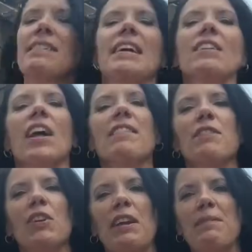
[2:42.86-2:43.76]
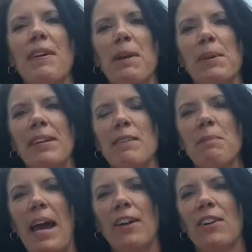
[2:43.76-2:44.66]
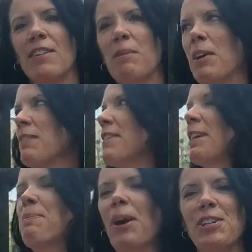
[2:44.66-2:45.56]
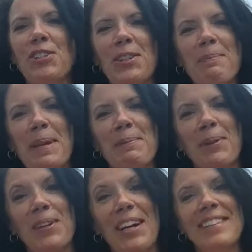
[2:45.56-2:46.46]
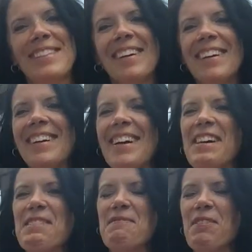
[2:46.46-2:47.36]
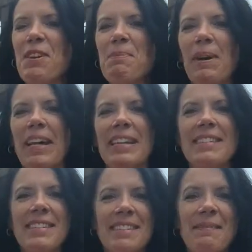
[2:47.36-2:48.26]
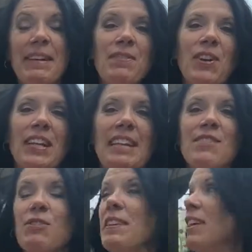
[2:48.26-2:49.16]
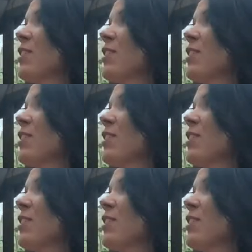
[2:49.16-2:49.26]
said, lots of great fabrics and patterns. I'm obviously partial to pink polka dots, but it makes for a nice souvenir.